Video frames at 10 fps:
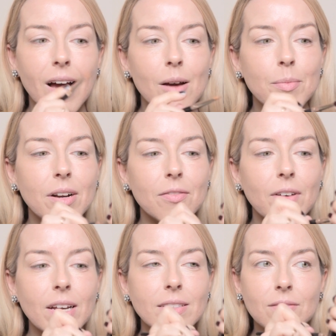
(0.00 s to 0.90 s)
I'm in a
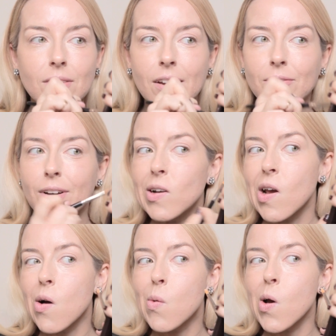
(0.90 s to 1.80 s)
phase of life right
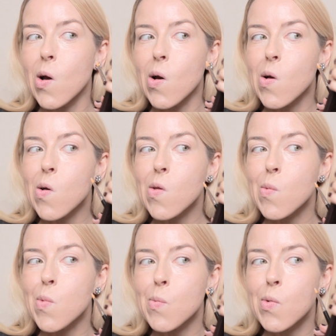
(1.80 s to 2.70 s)
now where the
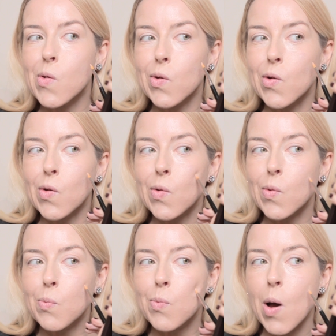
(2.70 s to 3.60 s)
pimples are just
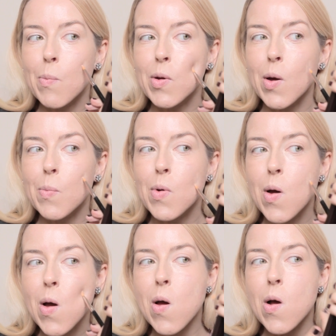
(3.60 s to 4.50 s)
popping up
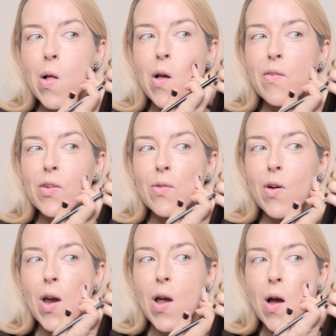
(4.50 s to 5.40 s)
left and
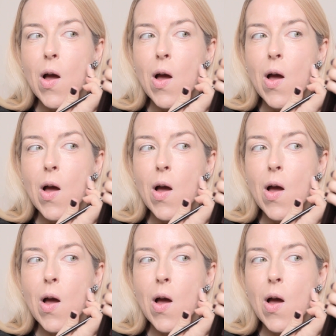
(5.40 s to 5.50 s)
right.